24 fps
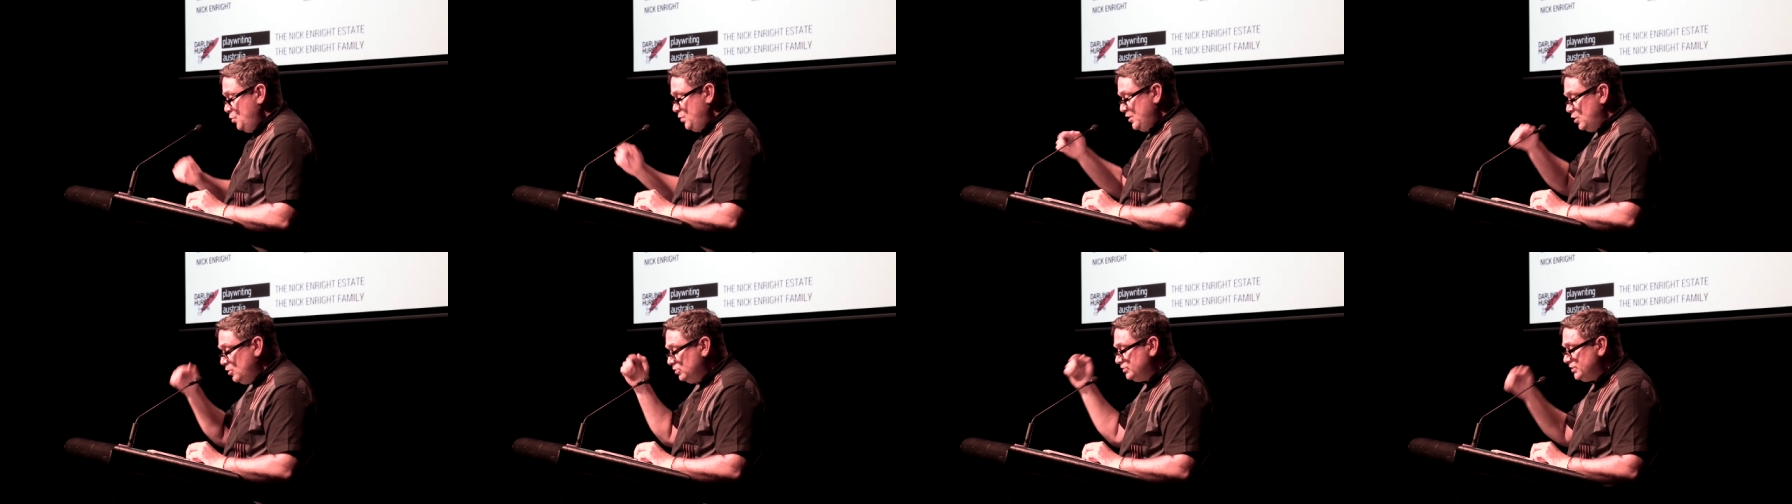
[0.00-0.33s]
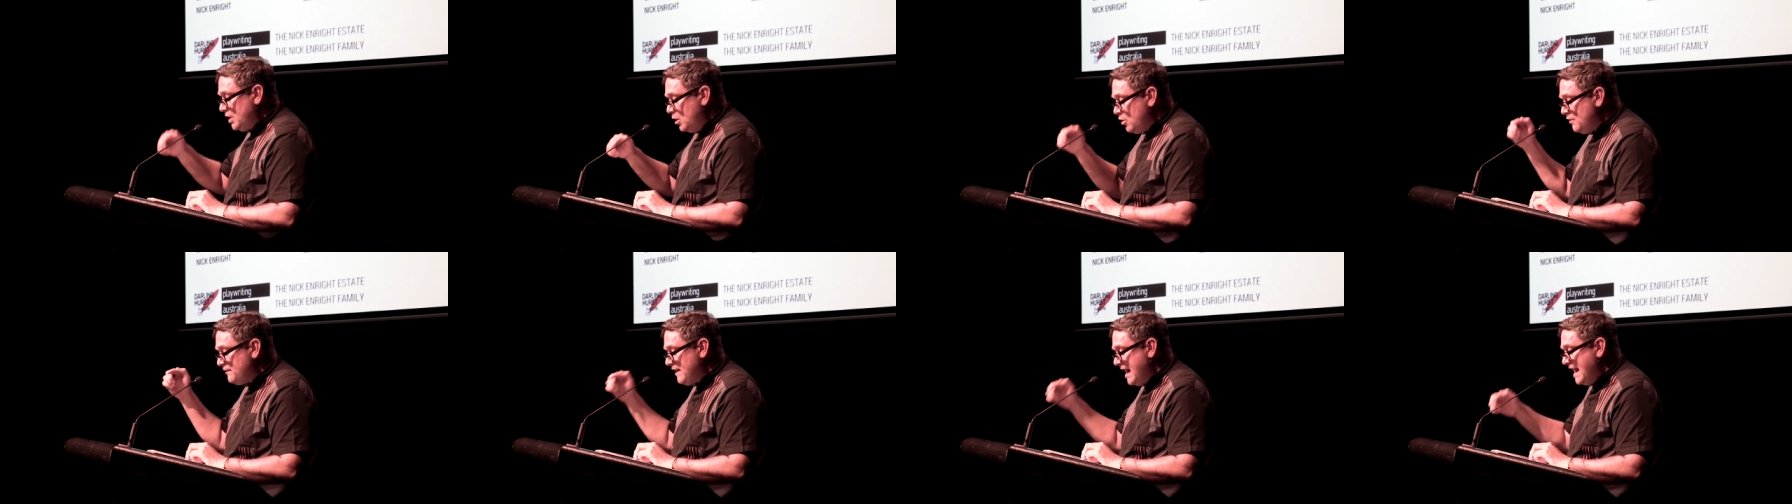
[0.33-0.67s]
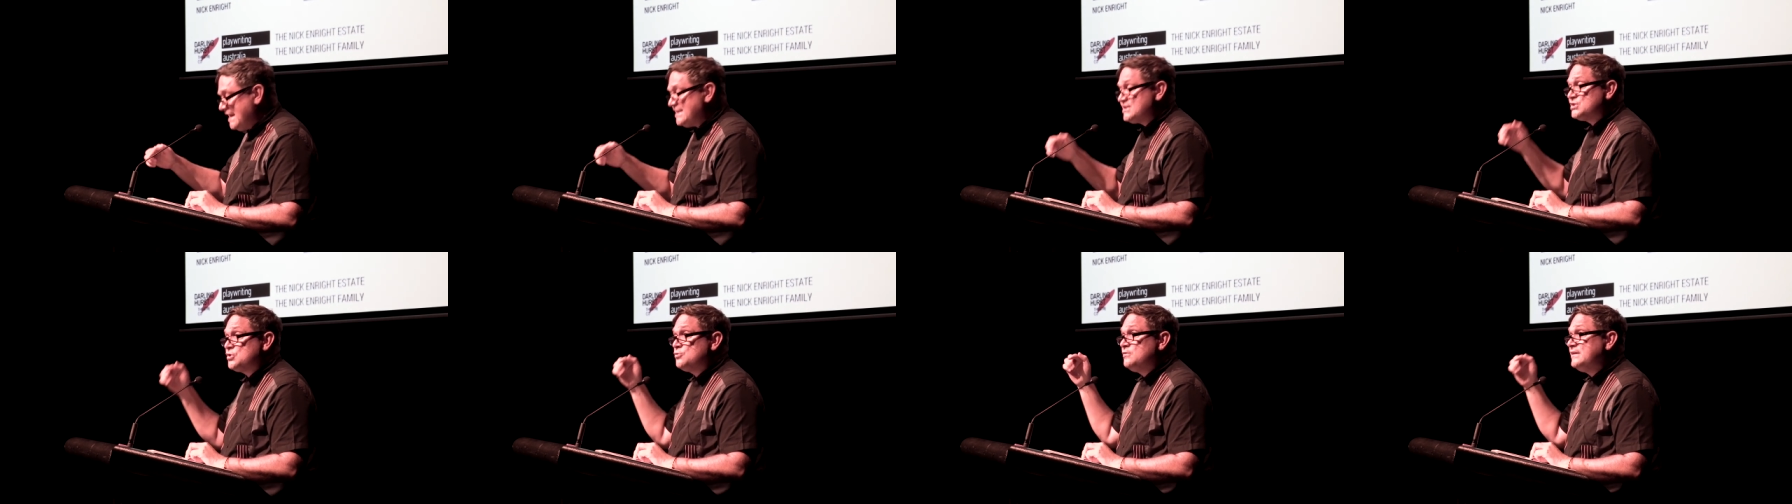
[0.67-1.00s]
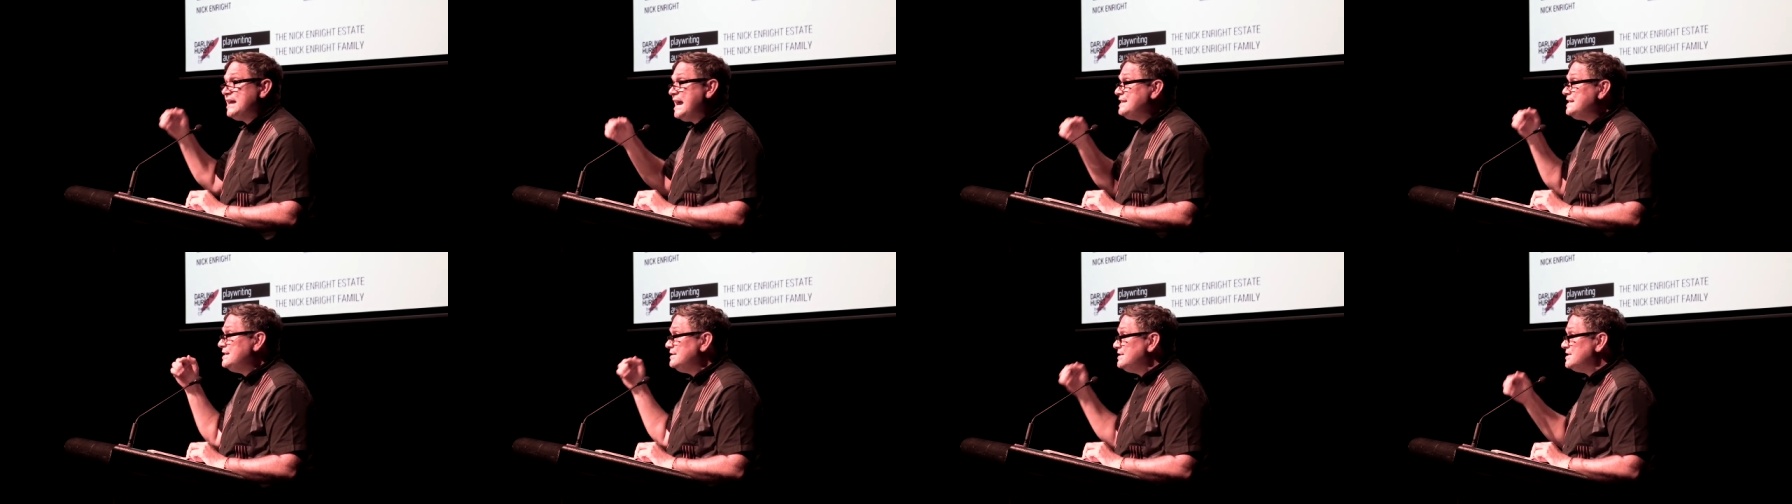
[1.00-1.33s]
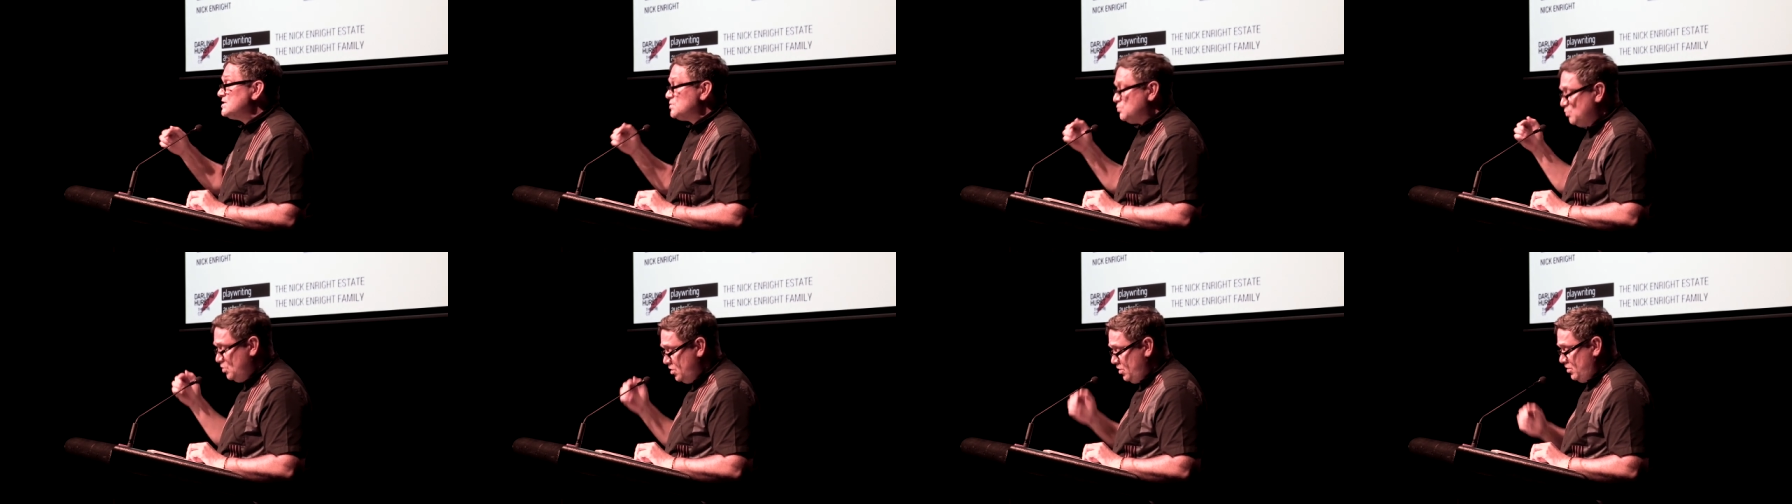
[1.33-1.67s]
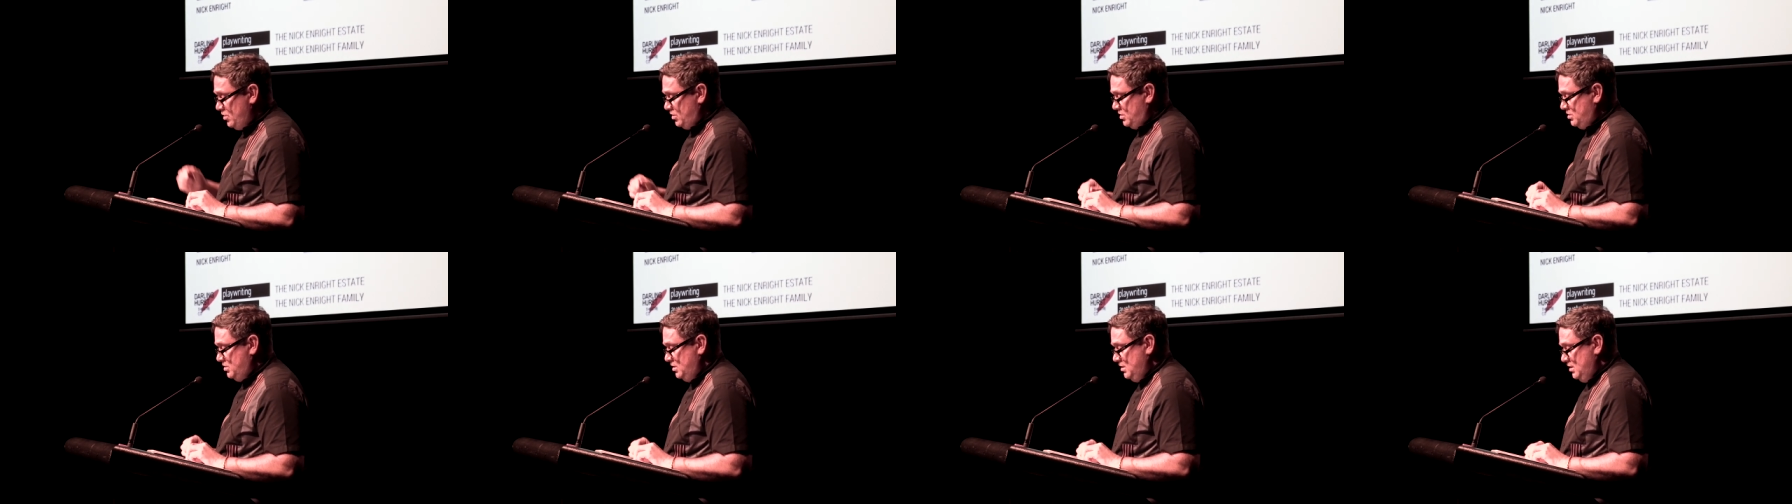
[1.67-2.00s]
We all know of artists creating this
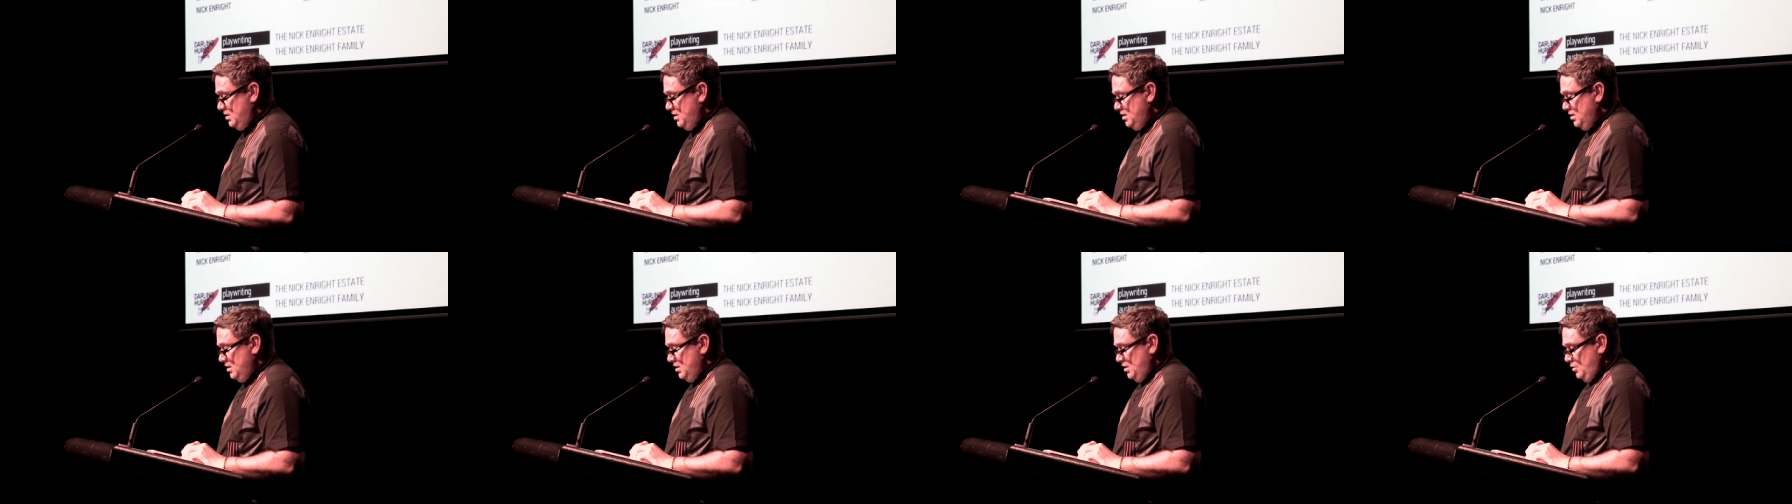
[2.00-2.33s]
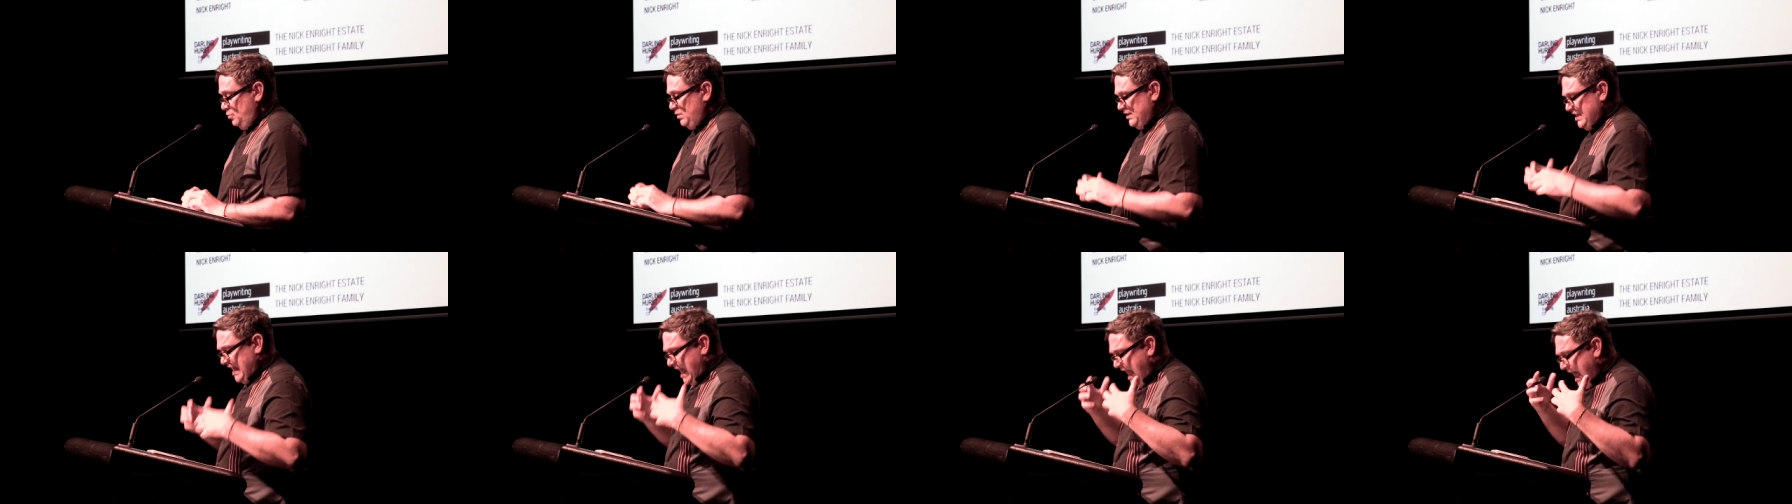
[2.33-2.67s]
work with